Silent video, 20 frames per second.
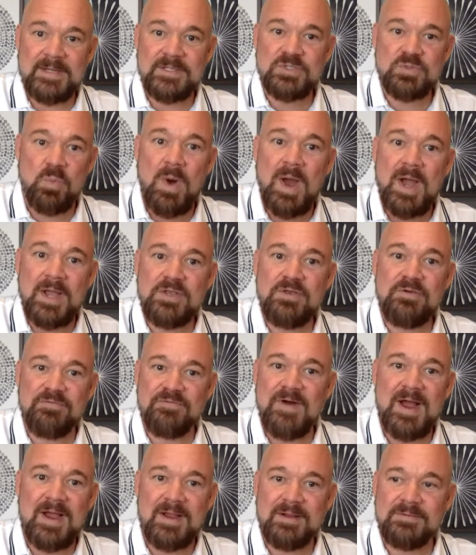That is why you
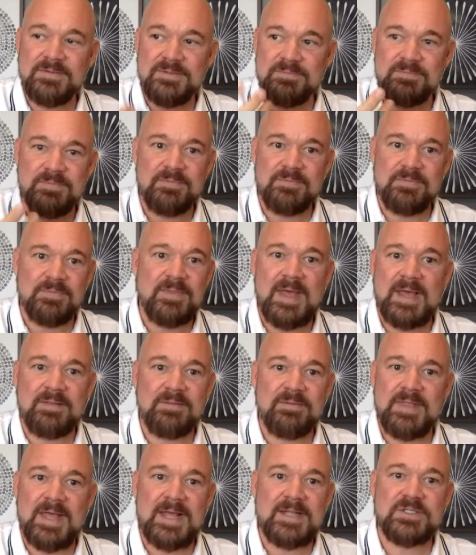find
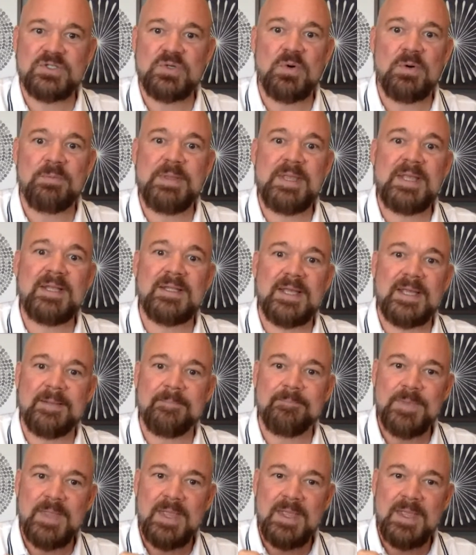that, that so appealing.